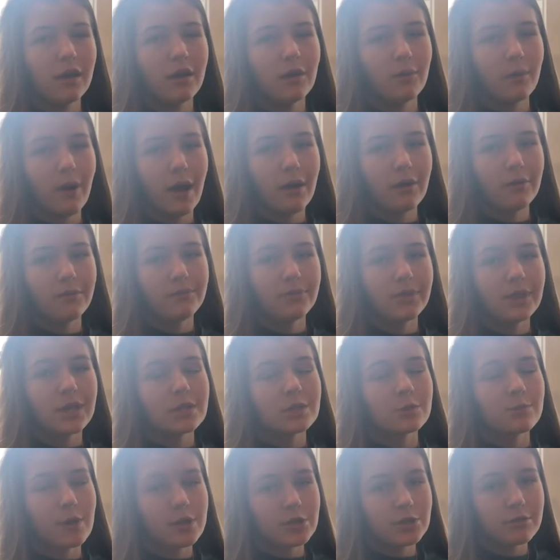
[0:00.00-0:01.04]
Well,
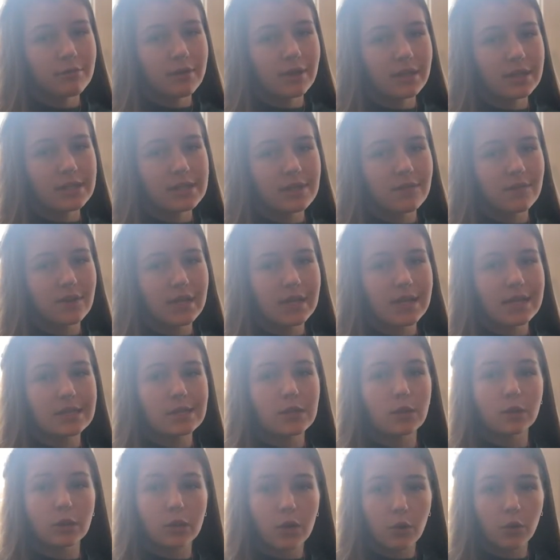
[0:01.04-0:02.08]
special relativity is a
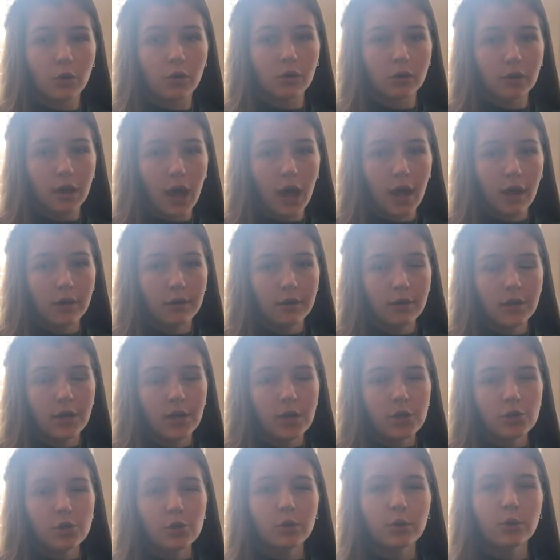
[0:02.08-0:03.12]
local law,
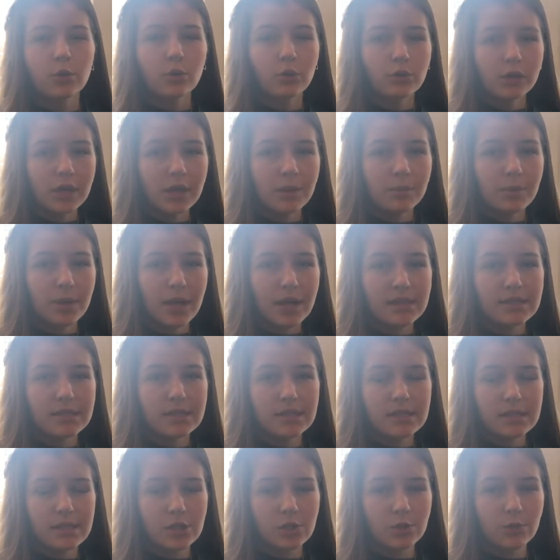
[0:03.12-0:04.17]
so it only applies to
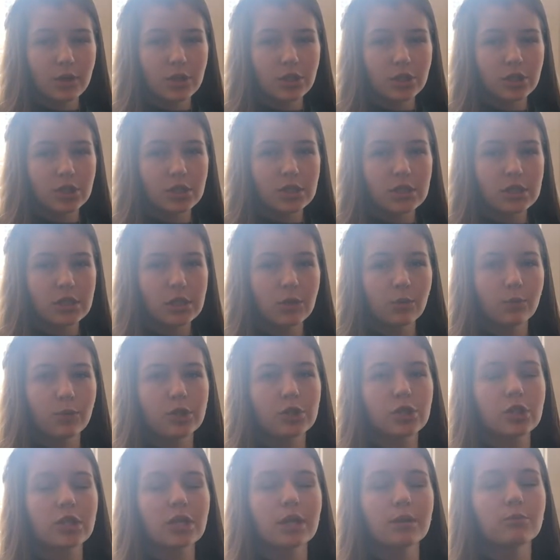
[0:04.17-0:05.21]
situations in
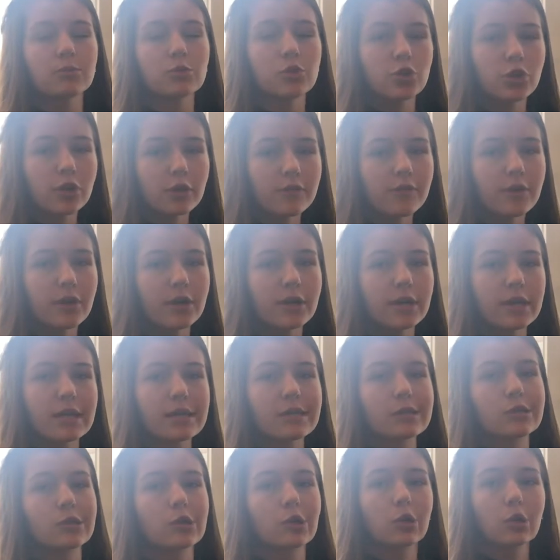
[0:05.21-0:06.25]
which the observer
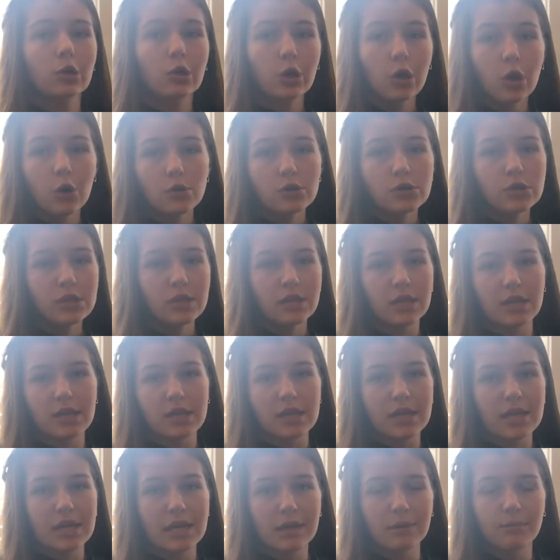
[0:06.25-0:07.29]
is close to the
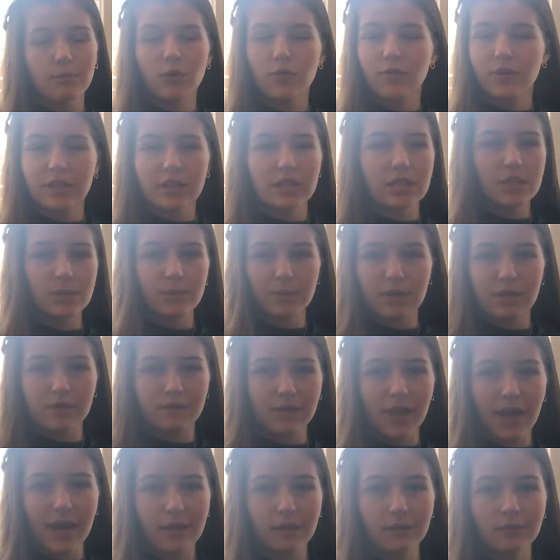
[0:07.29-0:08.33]
thing moving the speed of
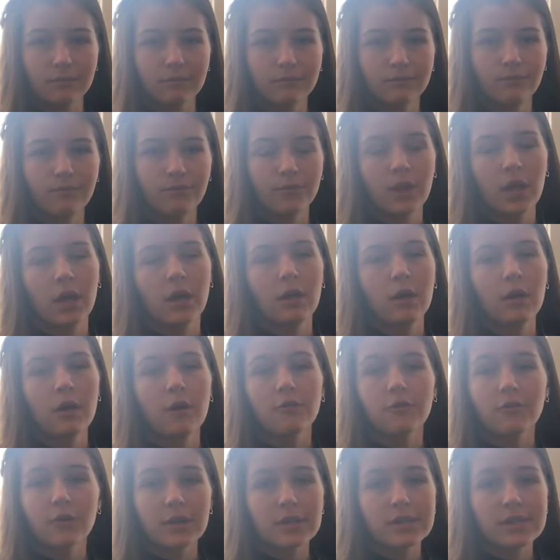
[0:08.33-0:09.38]
light.
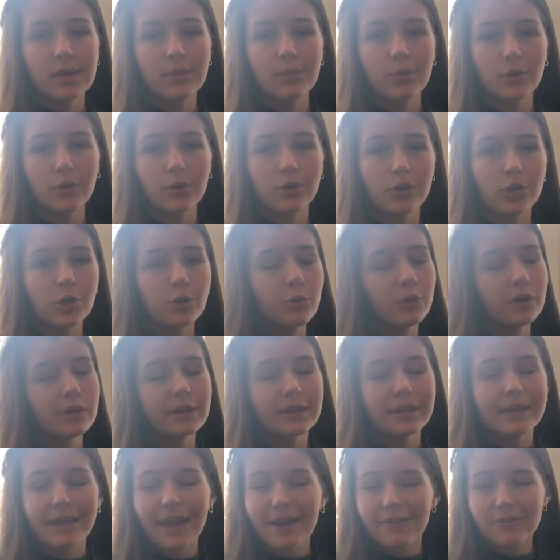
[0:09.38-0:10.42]
For example, you
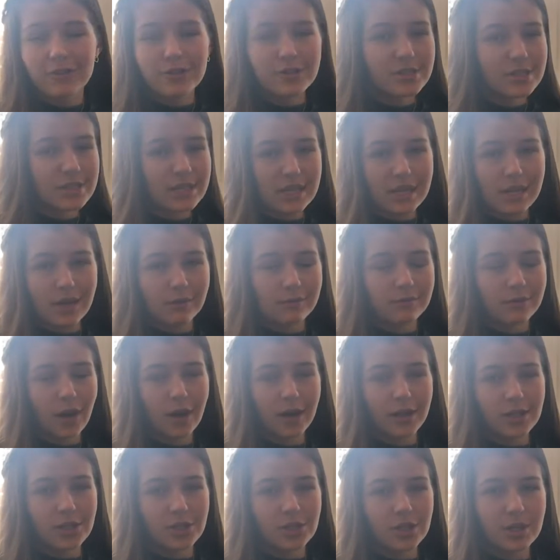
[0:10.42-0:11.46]
will never see a
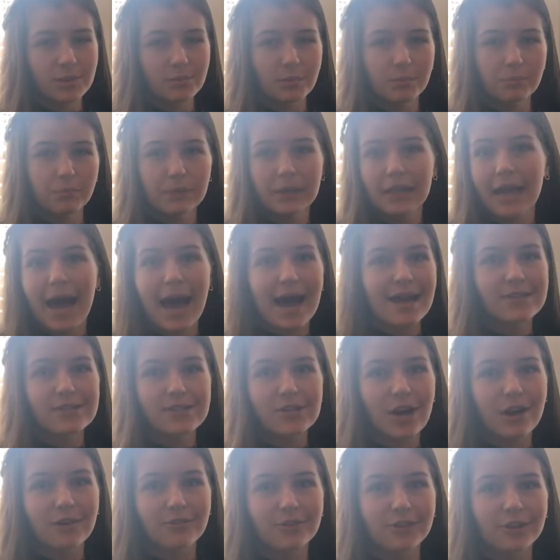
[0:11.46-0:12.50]
rocket ship blast
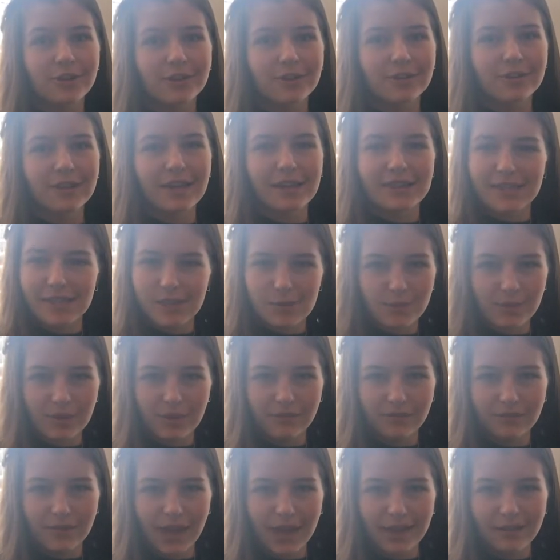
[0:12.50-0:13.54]
off Earth at the speed
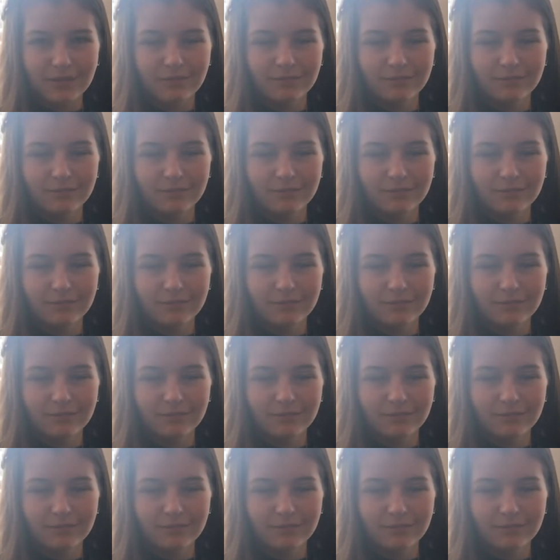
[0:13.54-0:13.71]
of light.